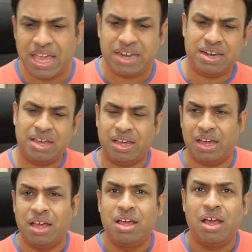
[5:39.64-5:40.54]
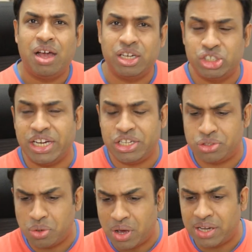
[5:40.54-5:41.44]
in
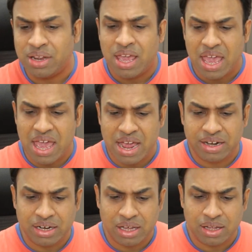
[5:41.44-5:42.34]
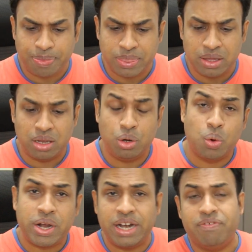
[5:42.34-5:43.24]
Chinese yuan, and the
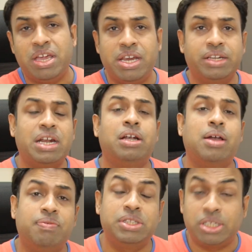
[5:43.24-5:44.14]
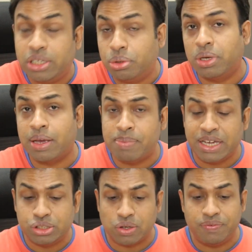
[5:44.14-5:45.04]
lower end variant that will come with 32
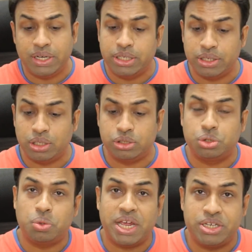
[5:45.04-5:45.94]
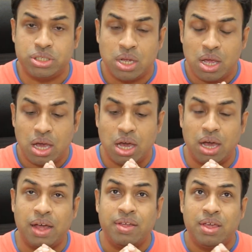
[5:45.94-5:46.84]
gigabytes of internal storage,
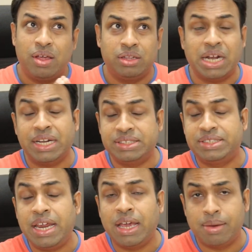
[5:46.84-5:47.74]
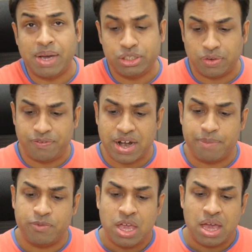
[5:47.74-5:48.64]
that has 3 gigabytes of
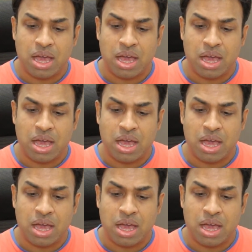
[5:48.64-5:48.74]
RAM.